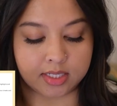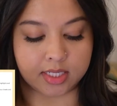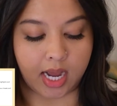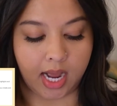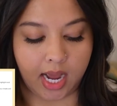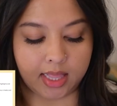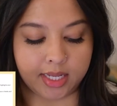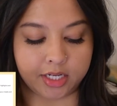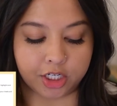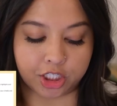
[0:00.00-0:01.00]
to highlight
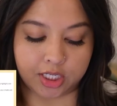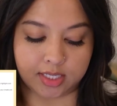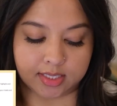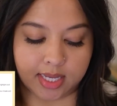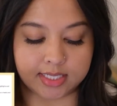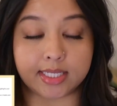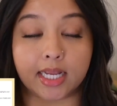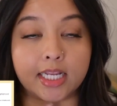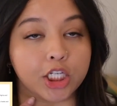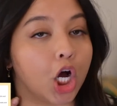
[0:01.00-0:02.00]
your cheeks and
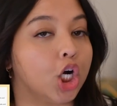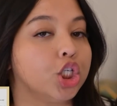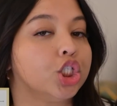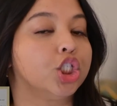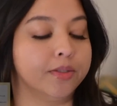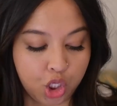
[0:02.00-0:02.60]
décolletage.